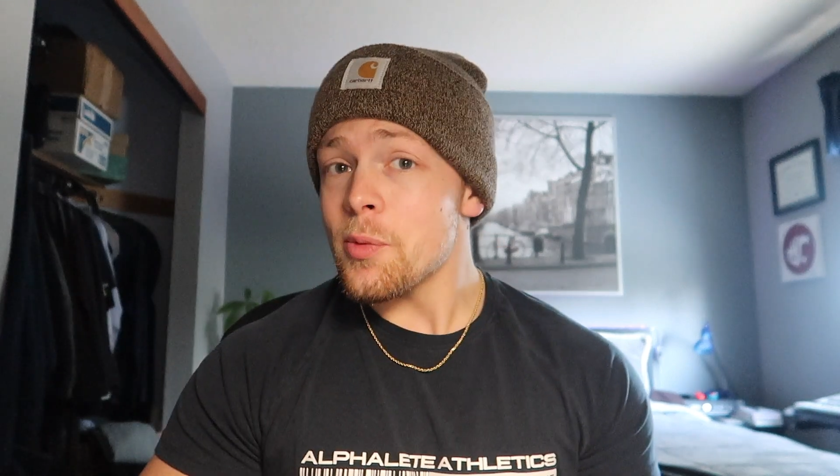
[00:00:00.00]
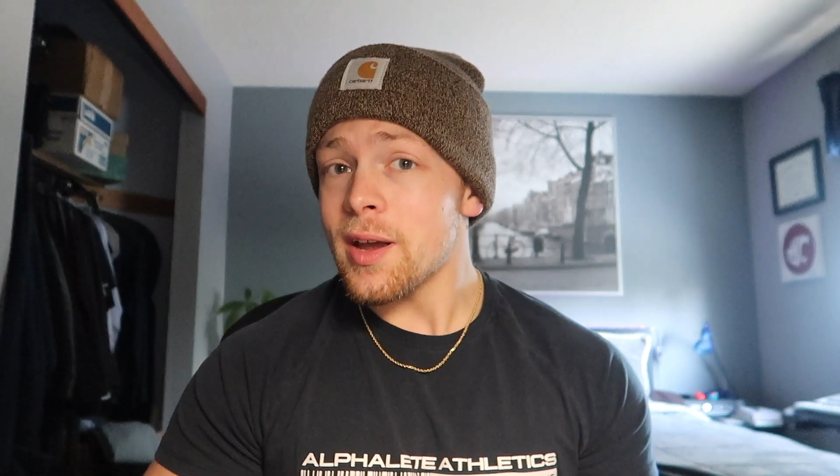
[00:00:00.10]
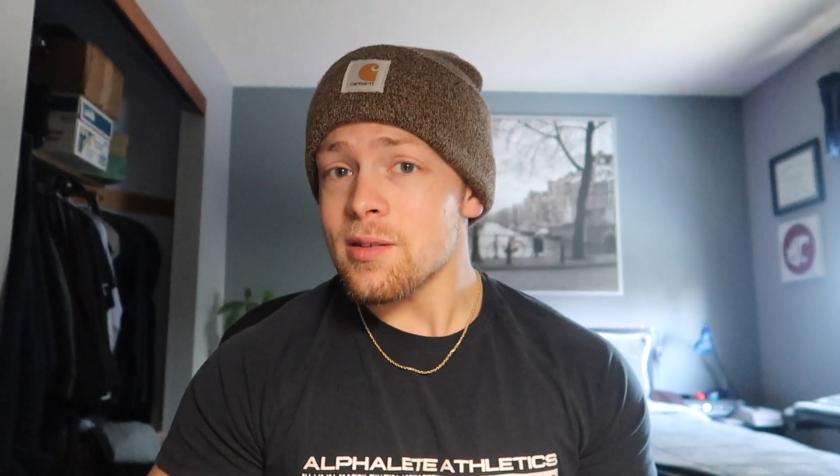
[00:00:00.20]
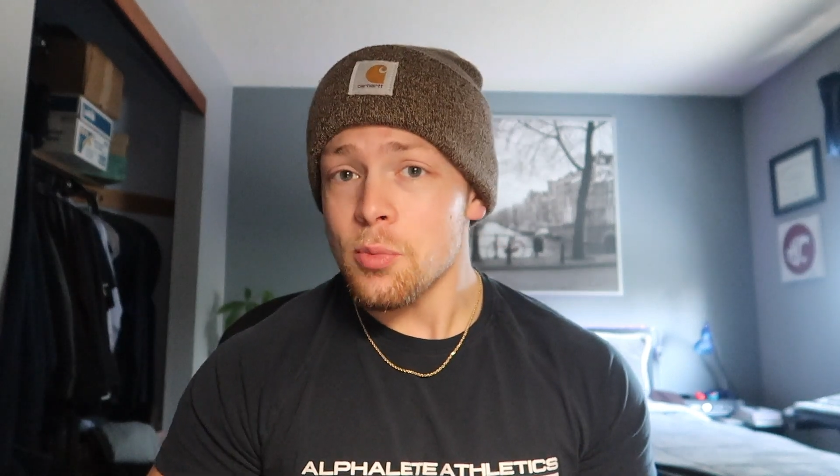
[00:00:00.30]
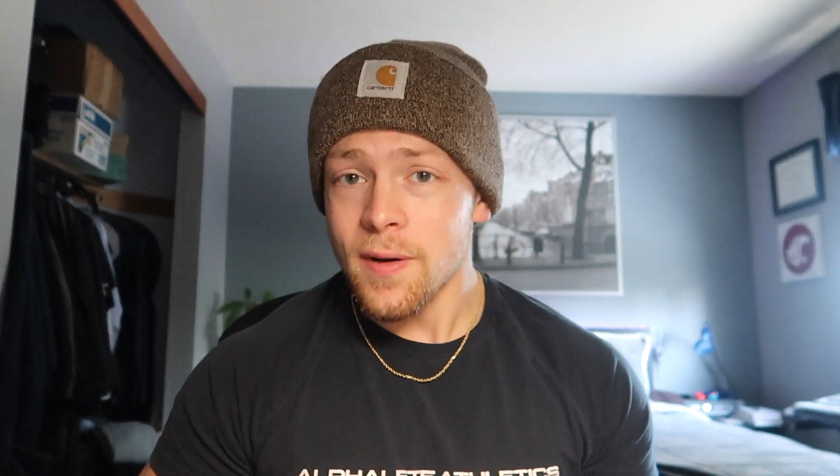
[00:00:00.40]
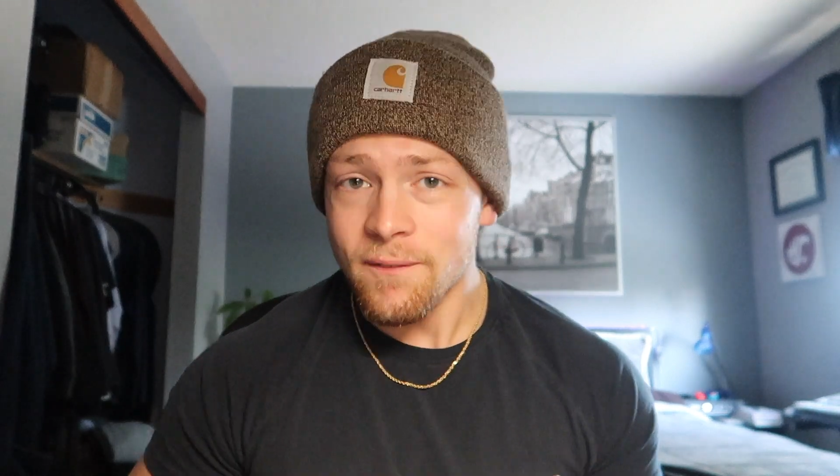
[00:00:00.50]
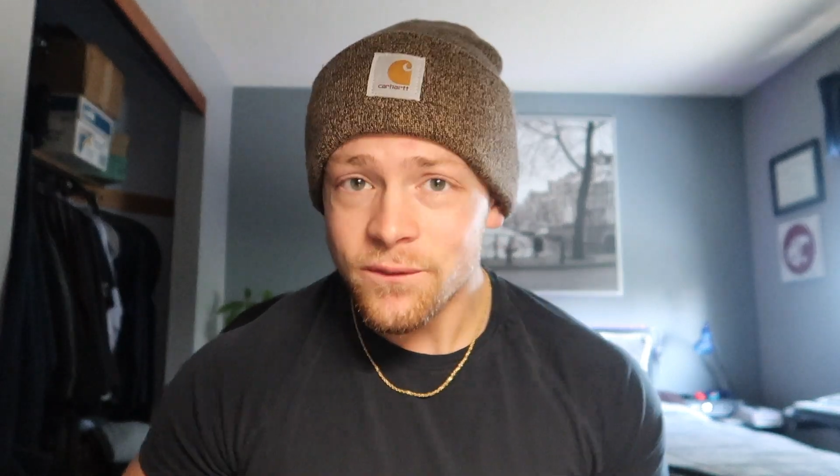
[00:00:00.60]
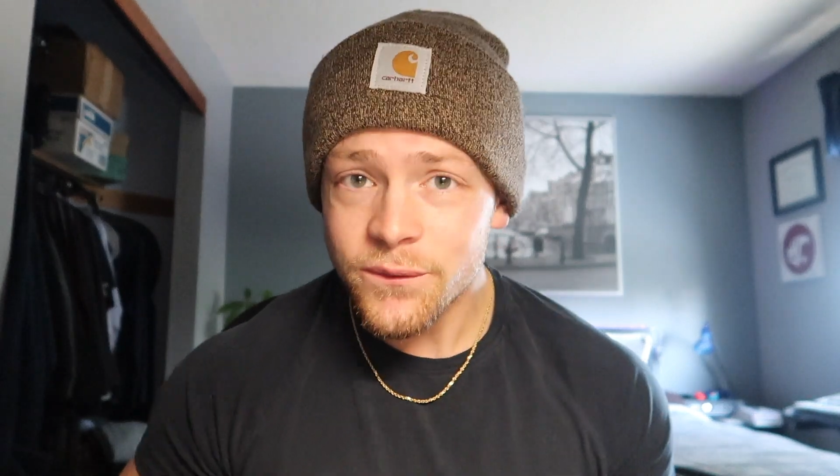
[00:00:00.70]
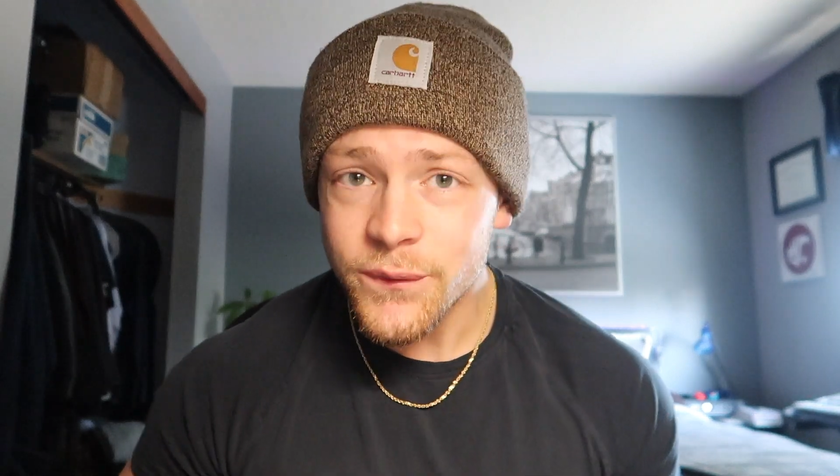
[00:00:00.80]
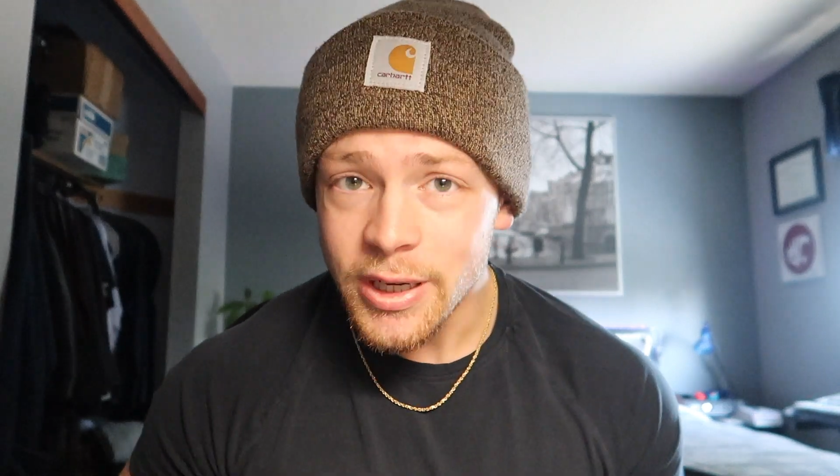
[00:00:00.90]
We got some
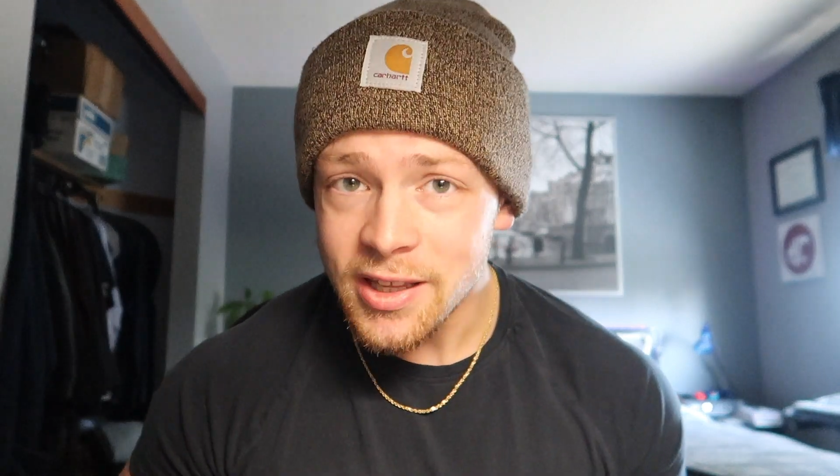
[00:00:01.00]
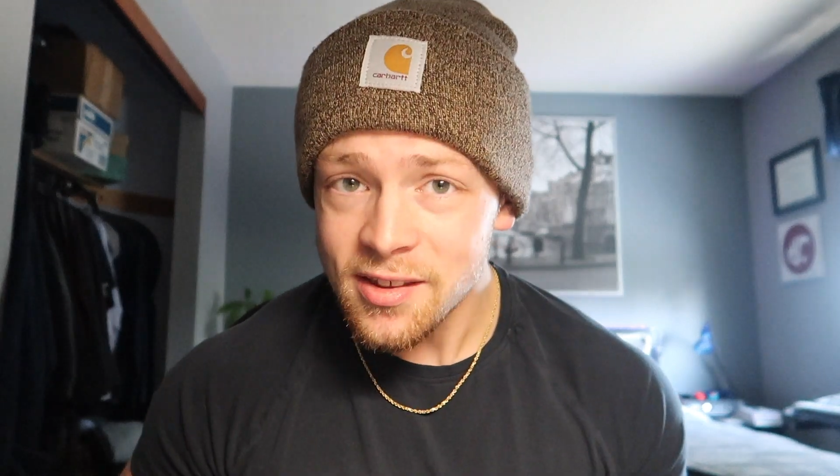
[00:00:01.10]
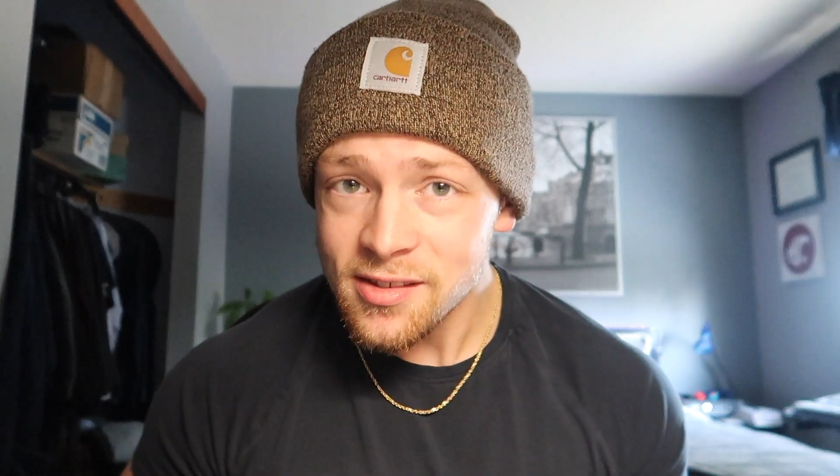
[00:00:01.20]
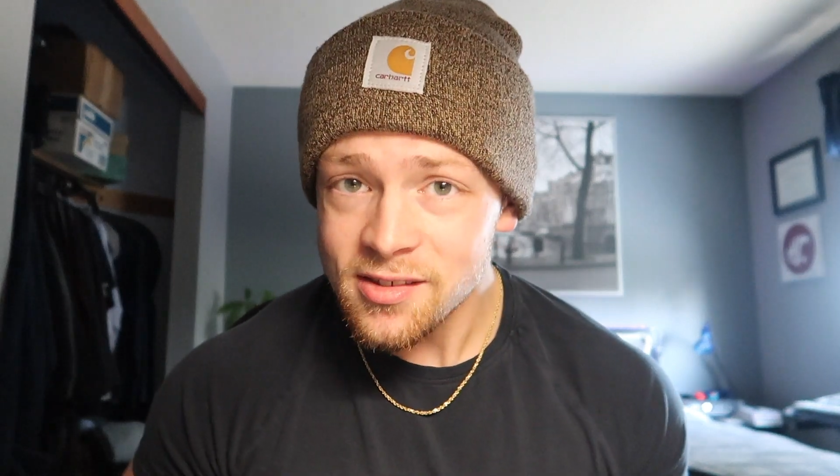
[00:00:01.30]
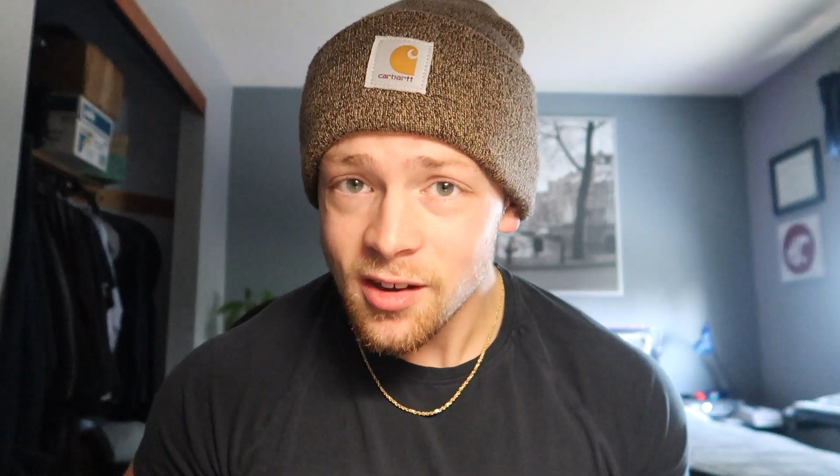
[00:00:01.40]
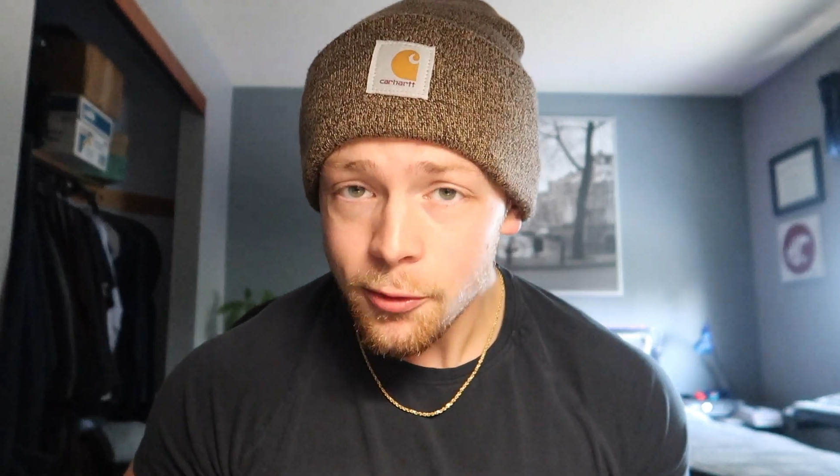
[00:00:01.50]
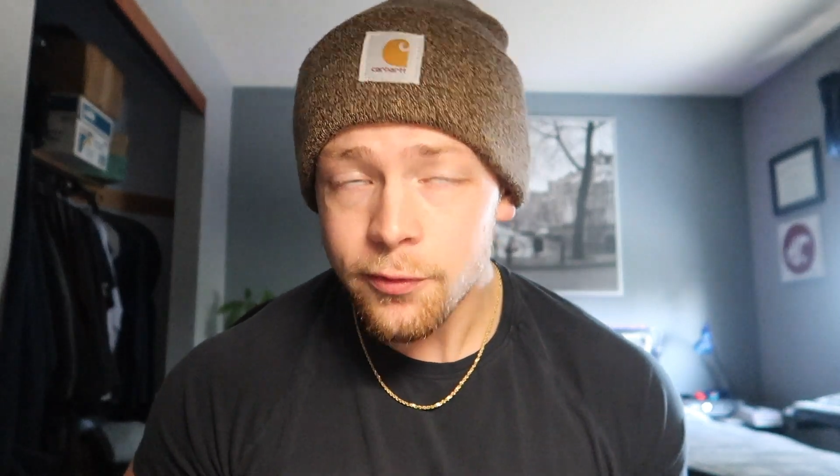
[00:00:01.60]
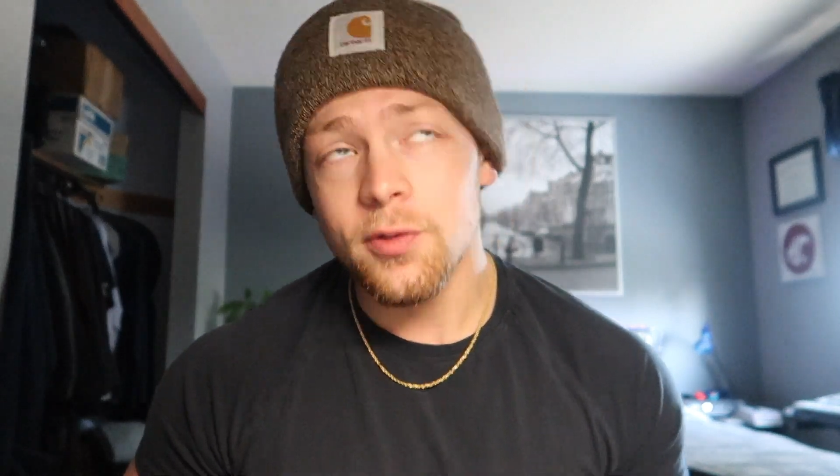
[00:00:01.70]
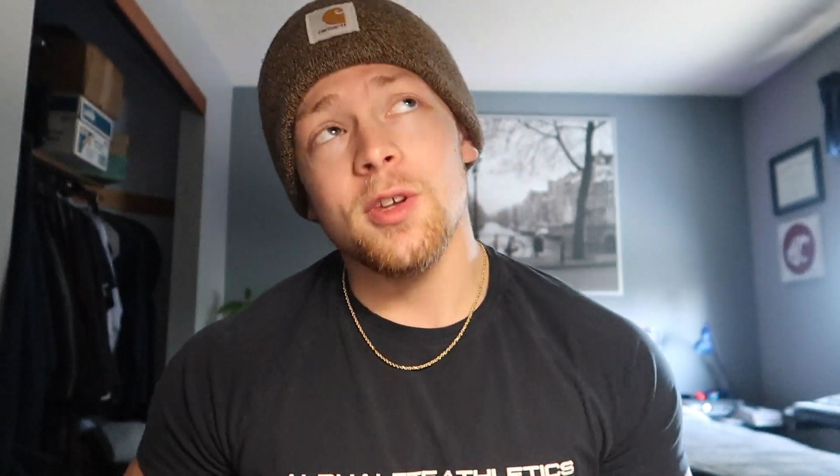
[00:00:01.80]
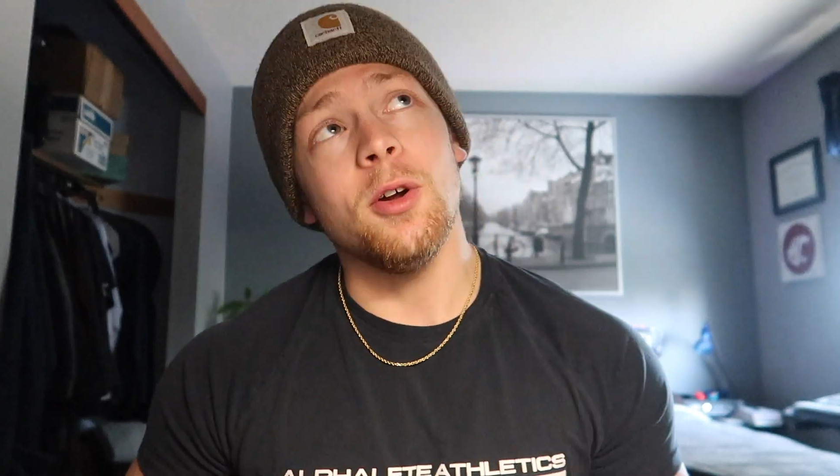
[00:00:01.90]
pretty funny stuff,
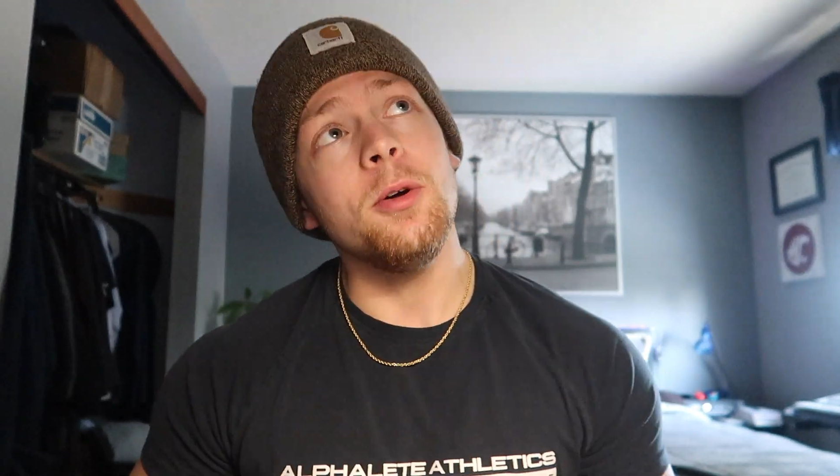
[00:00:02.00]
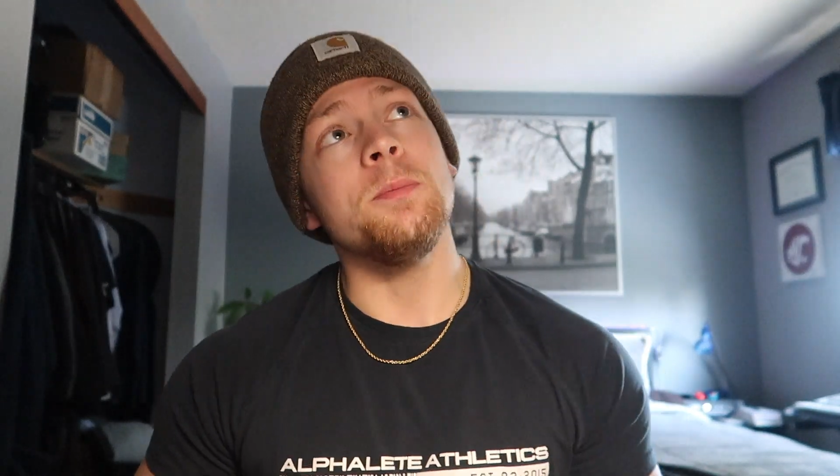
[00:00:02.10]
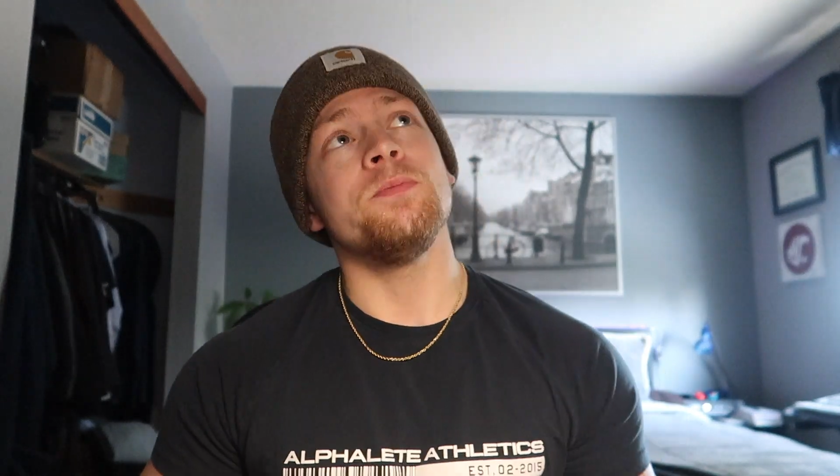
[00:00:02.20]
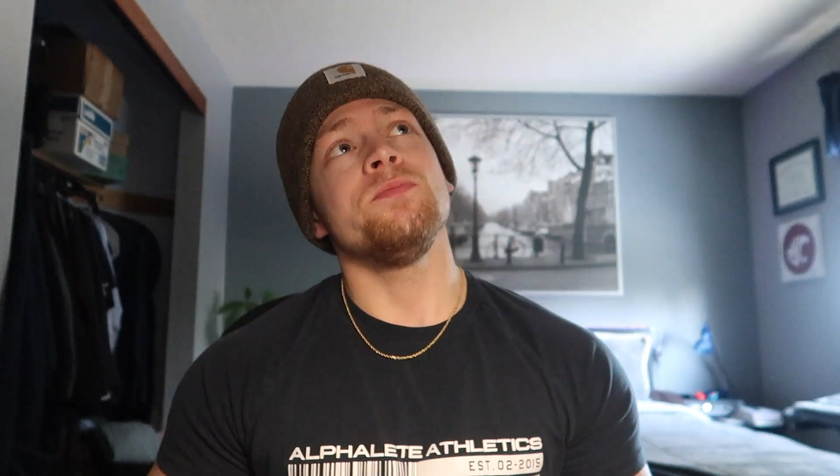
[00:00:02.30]
you know?